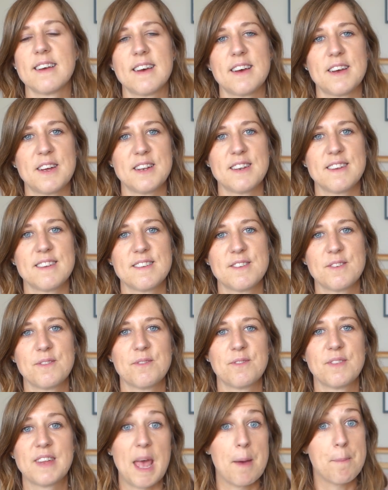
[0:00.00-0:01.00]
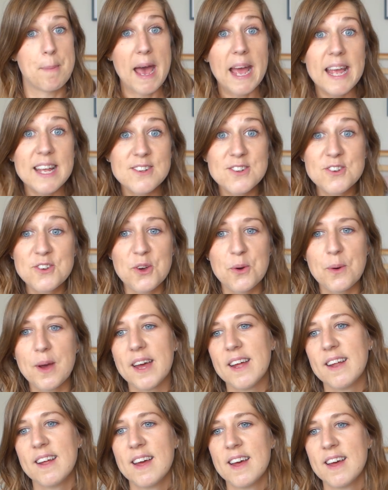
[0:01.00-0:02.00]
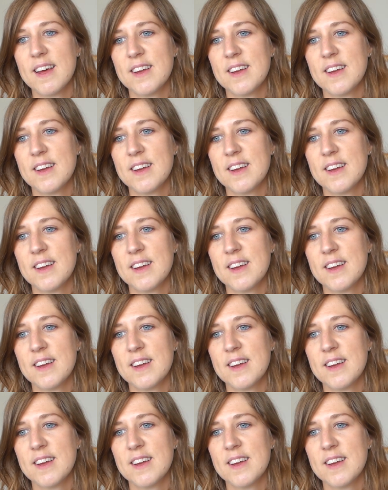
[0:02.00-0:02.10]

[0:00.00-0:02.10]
and get paid to do it.